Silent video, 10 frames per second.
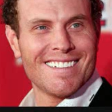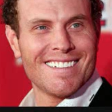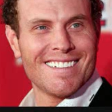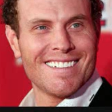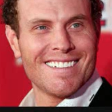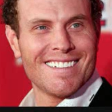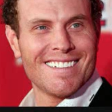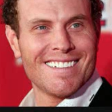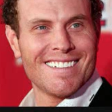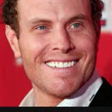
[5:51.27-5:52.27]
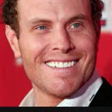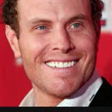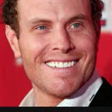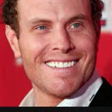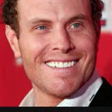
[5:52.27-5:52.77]

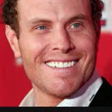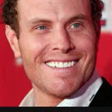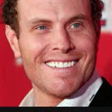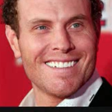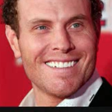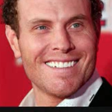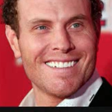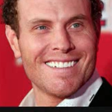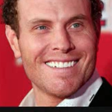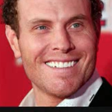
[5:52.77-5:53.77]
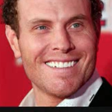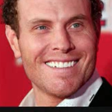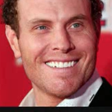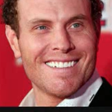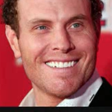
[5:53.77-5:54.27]

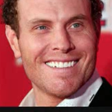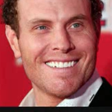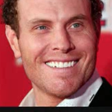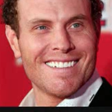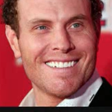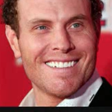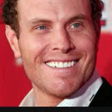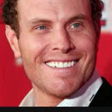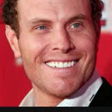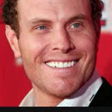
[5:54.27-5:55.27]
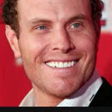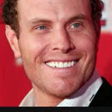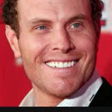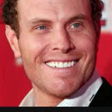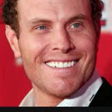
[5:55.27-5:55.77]

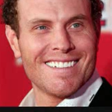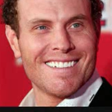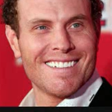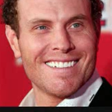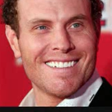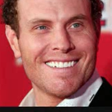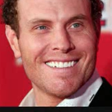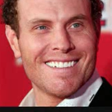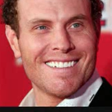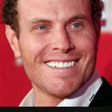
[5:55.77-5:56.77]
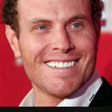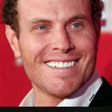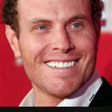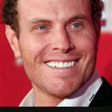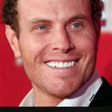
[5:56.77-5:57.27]

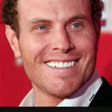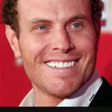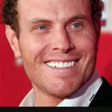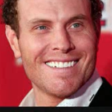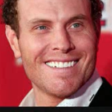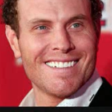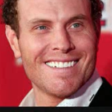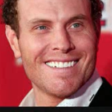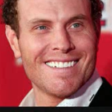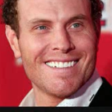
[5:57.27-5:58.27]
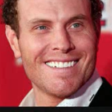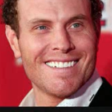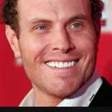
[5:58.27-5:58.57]
The face doesn't move, so there is nothing to read.